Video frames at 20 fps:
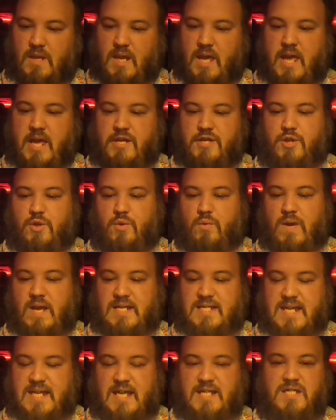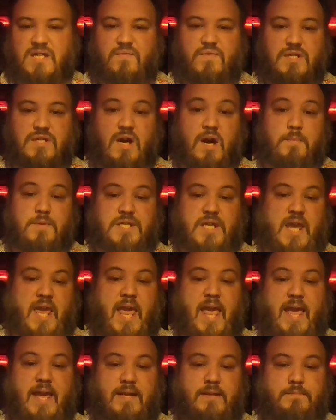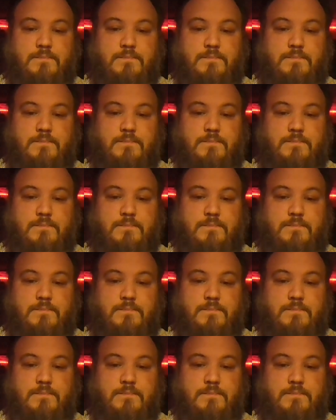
and do as nice of a job as I can.